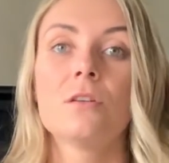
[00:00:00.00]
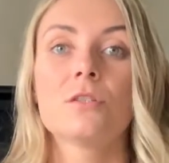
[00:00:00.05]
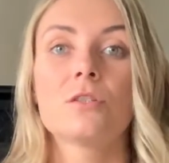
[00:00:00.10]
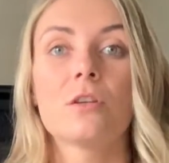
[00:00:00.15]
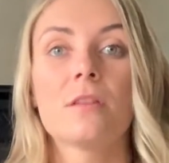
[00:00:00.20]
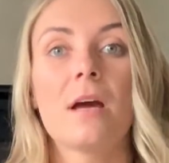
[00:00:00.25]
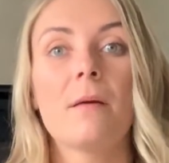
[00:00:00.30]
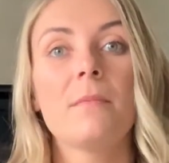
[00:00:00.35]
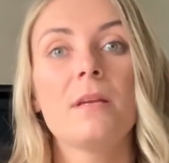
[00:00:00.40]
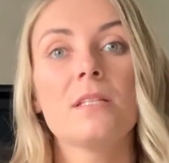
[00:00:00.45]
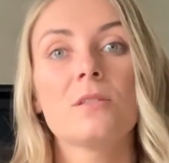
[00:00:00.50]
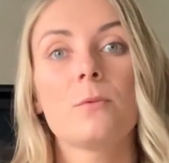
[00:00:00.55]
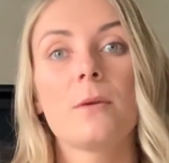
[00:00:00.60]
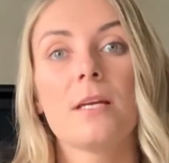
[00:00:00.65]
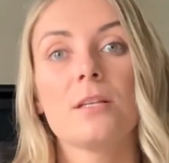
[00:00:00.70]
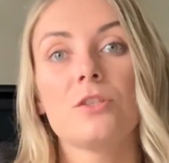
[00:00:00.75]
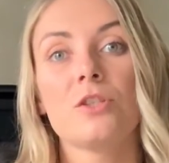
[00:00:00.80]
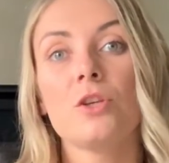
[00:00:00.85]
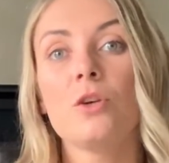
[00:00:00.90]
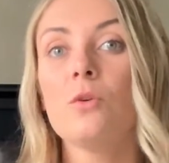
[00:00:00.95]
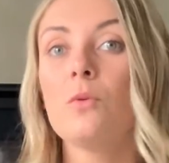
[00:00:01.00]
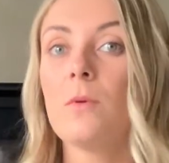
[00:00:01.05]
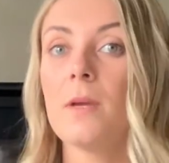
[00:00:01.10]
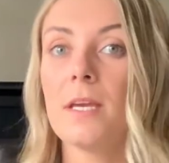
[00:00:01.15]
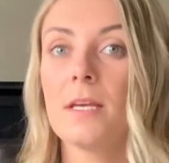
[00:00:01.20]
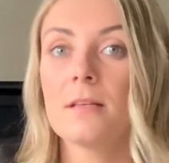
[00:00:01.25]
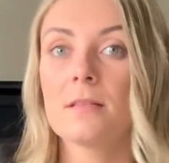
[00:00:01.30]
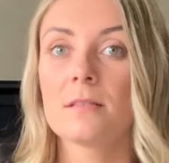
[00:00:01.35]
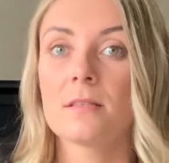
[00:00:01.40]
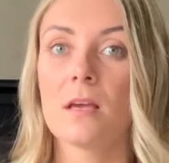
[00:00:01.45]
So that means we had 2
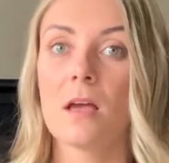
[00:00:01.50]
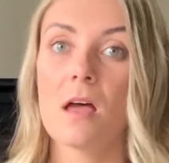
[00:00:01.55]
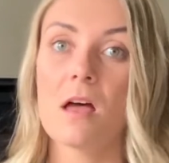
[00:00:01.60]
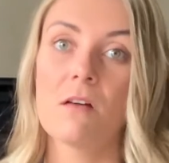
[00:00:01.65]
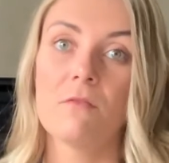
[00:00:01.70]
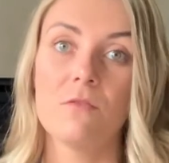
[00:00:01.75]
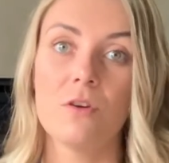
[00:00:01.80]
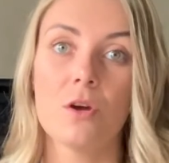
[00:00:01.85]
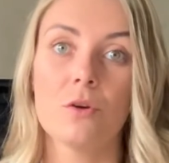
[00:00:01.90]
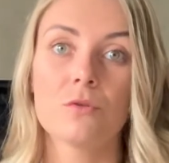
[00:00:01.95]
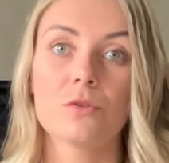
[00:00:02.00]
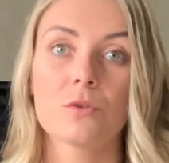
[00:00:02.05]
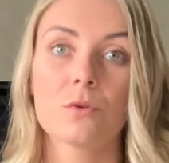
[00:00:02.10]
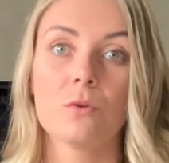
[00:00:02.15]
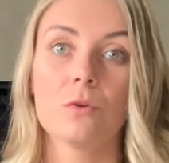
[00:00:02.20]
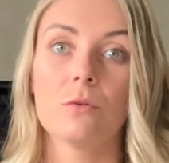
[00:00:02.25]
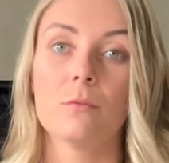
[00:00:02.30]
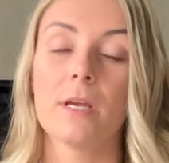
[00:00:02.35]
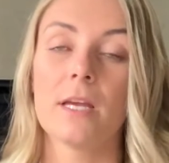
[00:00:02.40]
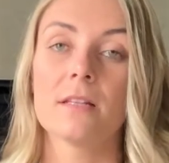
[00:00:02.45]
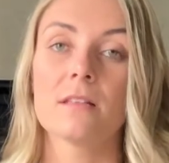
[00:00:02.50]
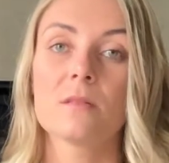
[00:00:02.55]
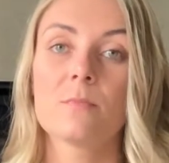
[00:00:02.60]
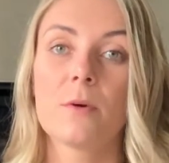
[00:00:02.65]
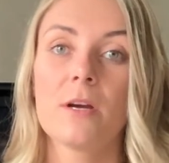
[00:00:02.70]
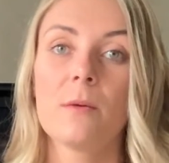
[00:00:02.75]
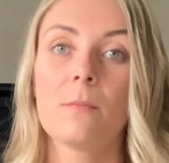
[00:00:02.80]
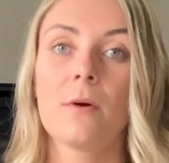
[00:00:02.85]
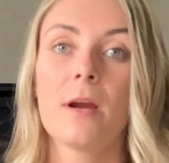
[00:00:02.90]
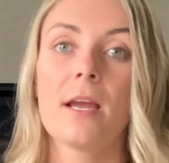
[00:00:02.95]
weeks of no school. We had
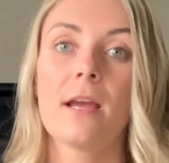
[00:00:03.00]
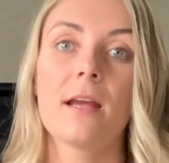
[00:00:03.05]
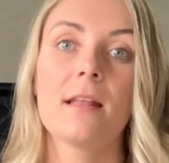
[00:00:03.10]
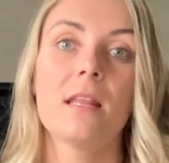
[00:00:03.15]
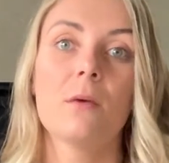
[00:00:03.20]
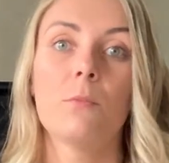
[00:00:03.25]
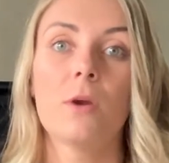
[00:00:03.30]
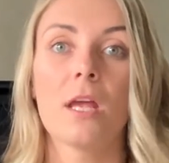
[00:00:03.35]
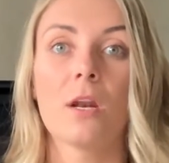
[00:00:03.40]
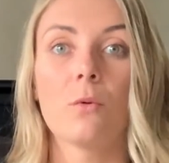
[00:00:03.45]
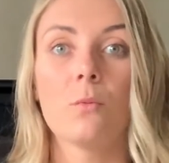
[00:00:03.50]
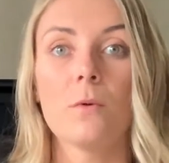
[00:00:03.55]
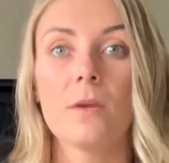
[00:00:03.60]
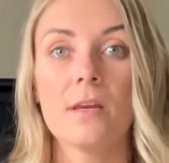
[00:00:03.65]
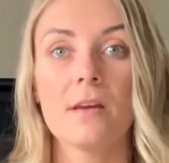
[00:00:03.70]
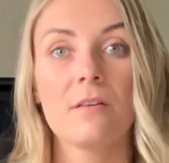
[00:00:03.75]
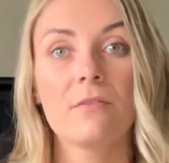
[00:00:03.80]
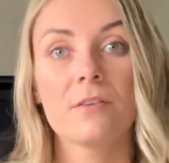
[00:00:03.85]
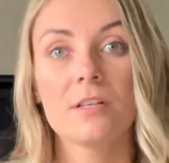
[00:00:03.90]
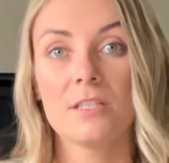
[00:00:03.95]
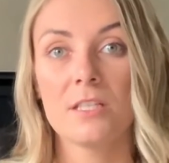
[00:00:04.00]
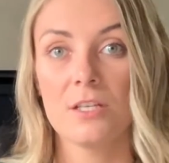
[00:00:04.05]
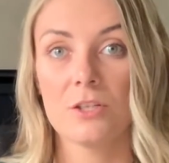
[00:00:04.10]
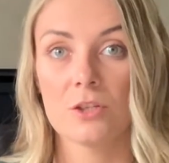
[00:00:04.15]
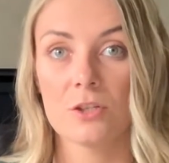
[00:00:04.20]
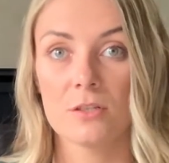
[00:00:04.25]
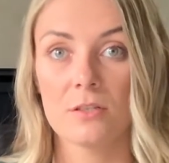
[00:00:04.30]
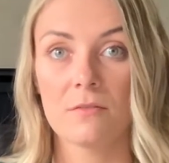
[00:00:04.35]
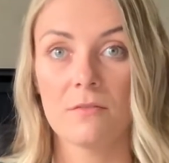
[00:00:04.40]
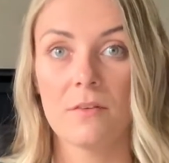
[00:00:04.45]
spring break, and then we had a week for
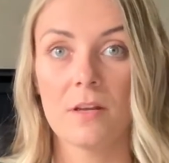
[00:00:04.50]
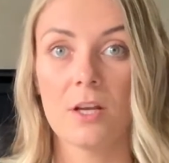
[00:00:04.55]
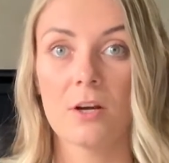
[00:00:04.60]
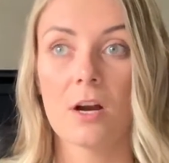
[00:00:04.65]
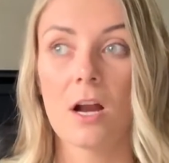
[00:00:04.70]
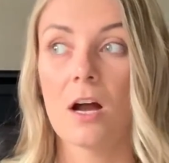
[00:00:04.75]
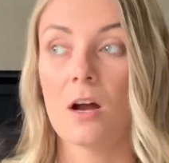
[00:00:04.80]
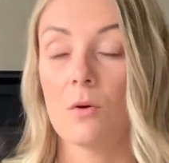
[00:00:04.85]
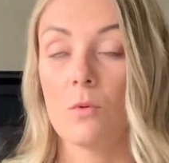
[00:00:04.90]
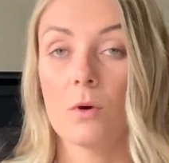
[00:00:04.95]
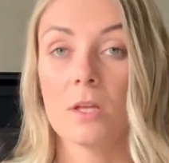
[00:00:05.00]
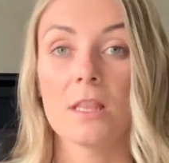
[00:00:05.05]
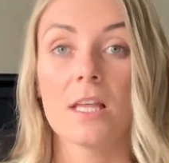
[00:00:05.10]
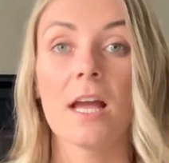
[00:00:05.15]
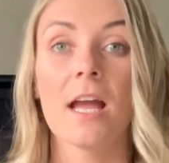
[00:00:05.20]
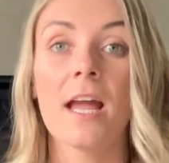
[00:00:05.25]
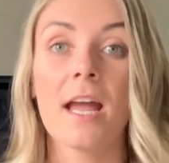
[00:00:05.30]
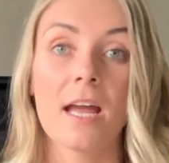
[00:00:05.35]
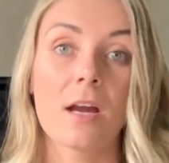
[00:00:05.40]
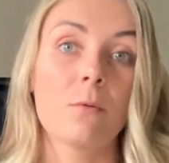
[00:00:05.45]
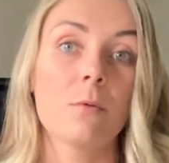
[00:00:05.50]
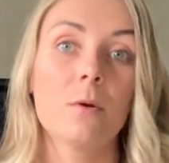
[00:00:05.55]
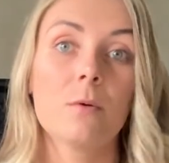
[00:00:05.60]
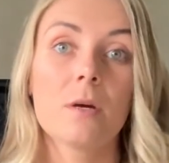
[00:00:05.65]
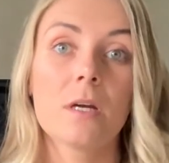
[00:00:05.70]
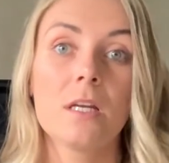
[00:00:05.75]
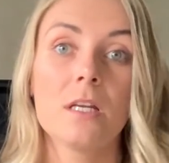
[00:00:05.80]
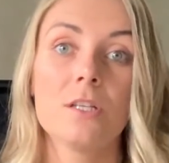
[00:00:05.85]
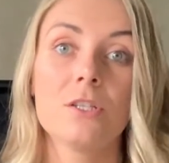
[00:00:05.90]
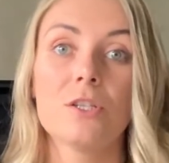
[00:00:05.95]
teachers to figure out what the heck we
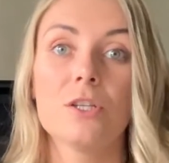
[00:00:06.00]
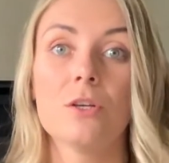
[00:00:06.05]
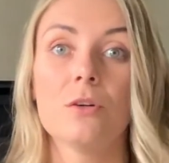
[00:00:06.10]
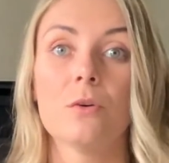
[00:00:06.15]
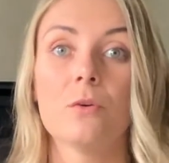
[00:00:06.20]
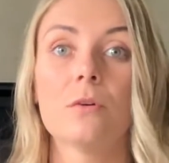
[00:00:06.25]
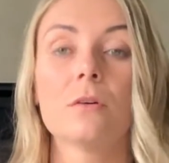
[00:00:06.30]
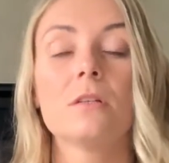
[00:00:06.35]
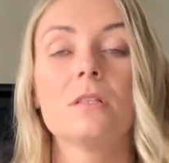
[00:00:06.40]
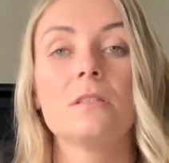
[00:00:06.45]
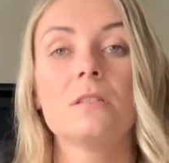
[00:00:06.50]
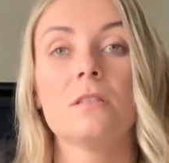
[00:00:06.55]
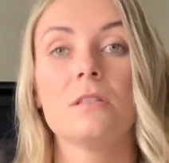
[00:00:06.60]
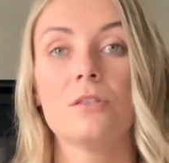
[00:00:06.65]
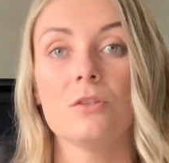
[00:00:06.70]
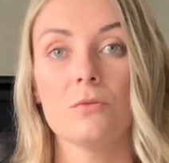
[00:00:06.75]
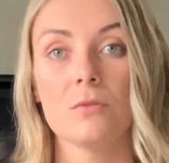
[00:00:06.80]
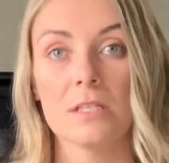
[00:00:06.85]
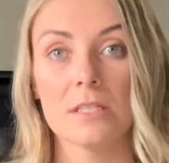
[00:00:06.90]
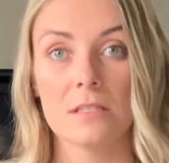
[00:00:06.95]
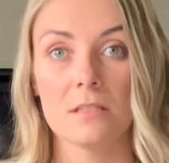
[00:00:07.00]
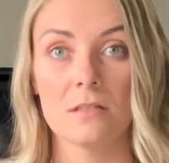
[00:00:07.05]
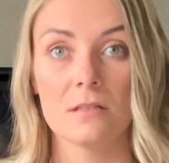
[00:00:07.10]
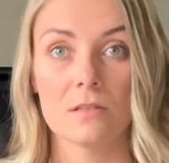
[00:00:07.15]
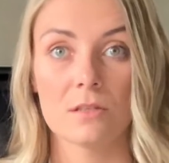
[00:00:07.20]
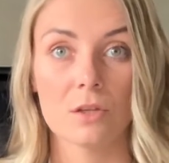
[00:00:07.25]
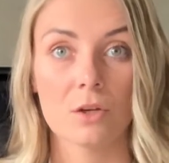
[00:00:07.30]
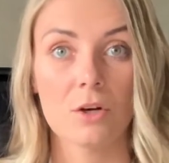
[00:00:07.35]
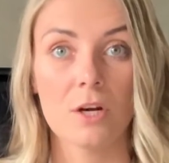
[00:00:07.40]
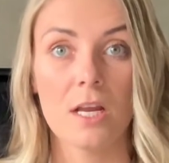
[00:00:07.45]
were gonna do to do
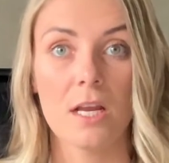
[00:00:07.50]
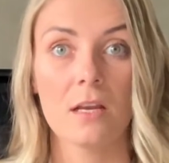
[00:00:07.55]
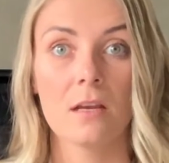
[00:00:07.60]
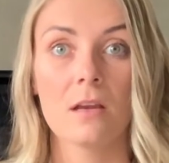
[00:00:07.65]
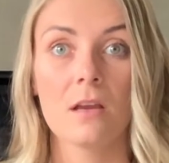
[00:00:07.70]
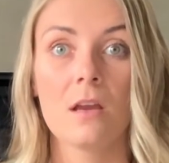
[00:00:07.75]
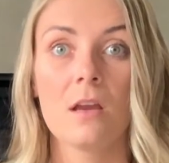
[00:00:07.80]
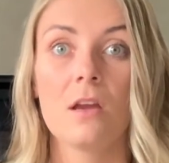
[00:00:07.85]
distance learning.